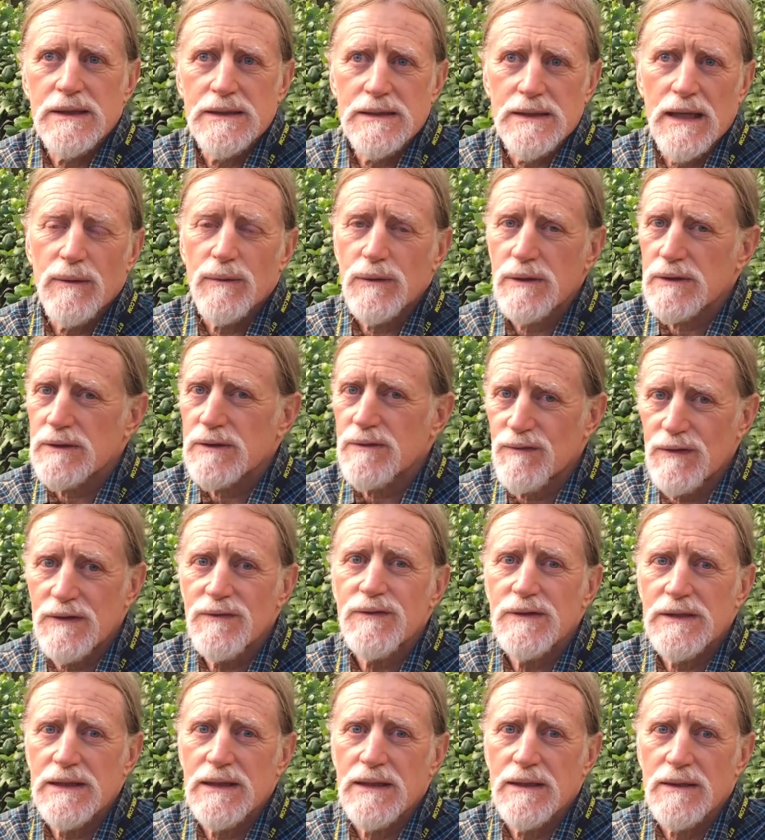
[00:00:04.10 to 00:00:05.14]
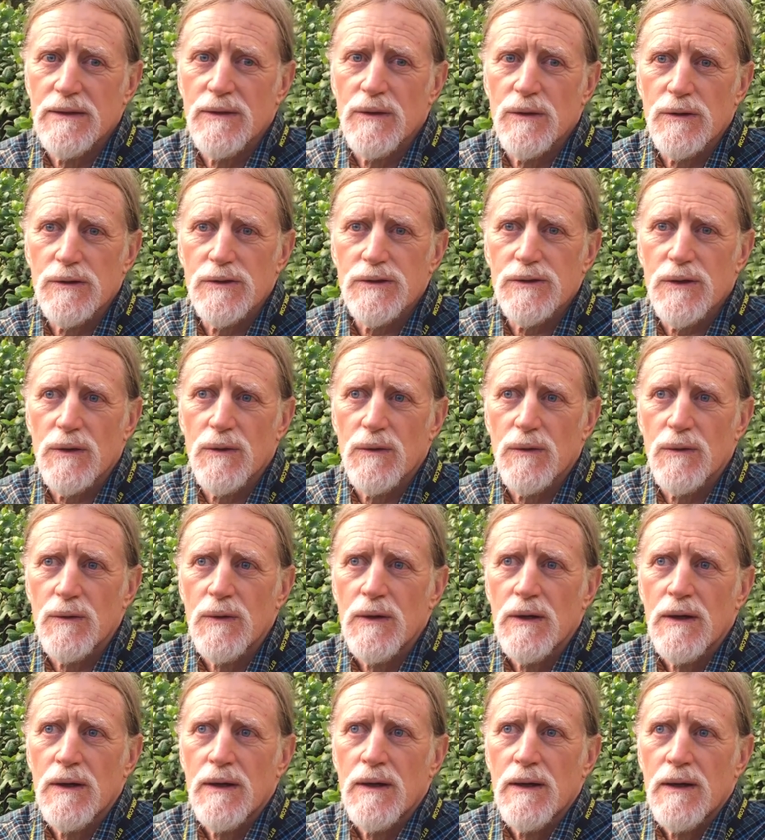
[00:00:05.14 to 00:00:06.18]
since I was 15 or so,
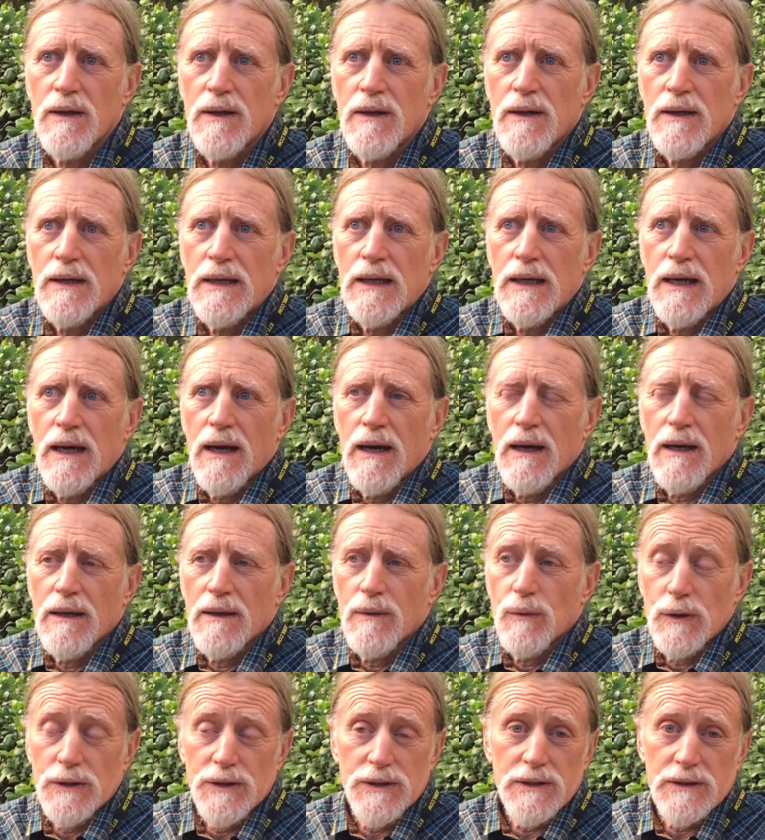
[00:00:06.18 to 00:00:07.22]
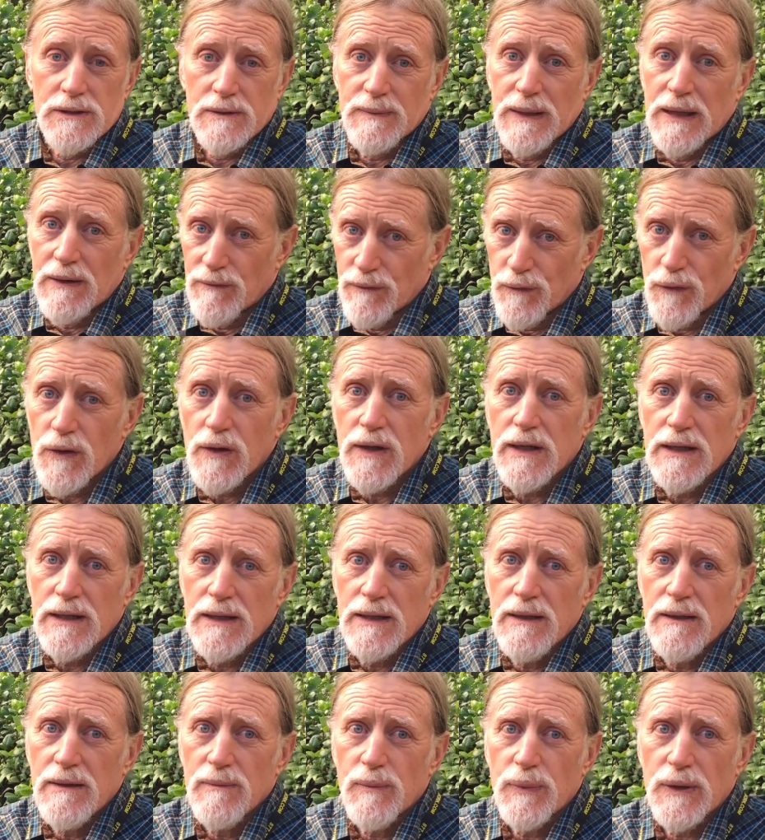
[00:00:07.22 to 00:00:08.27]
which is about
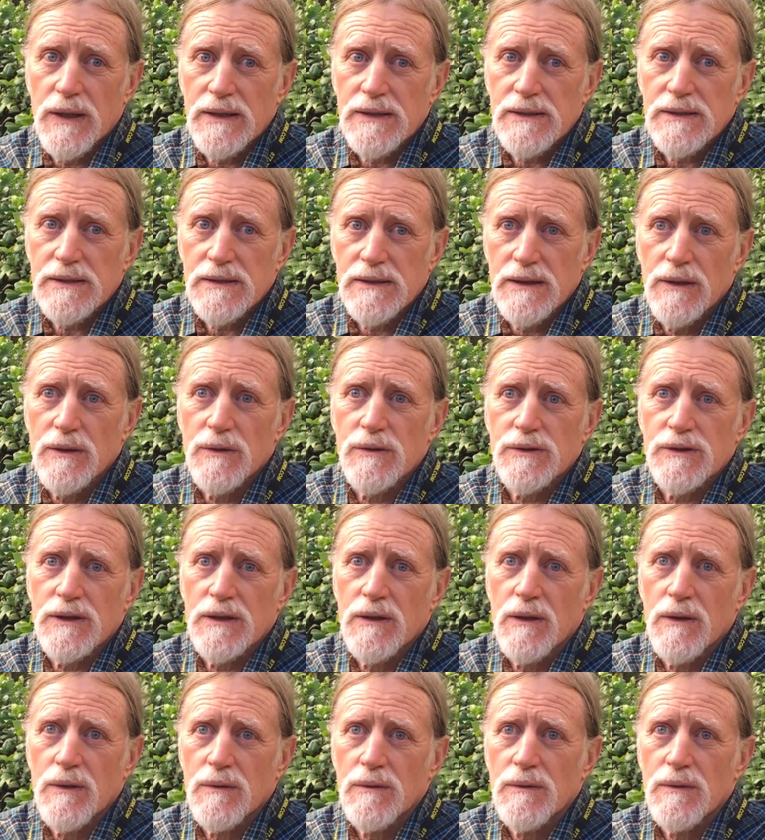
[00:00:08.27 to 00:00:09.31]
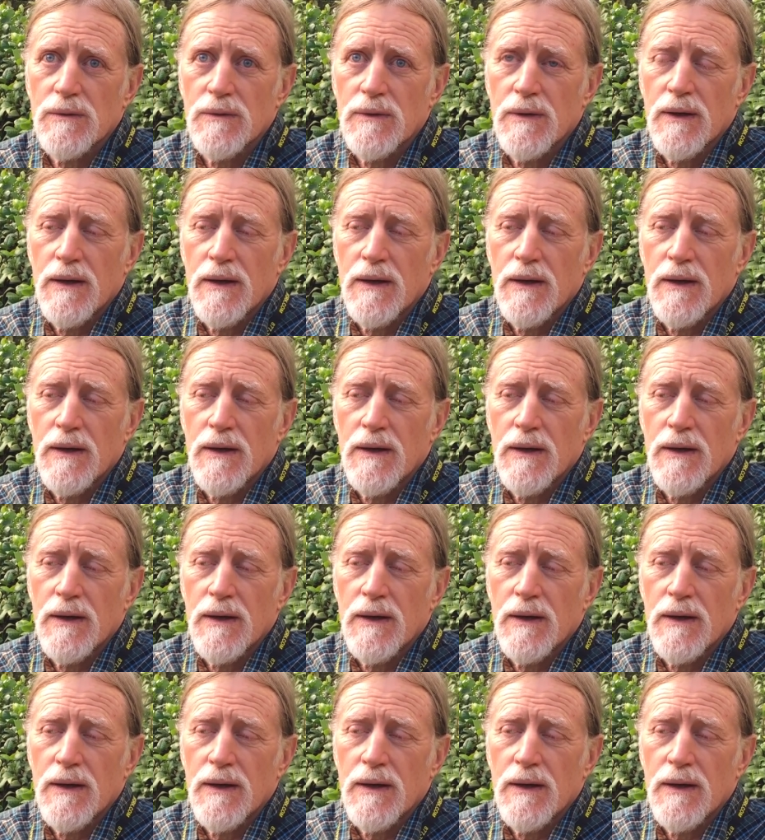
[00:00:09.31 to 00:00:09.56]
40 plus years ago.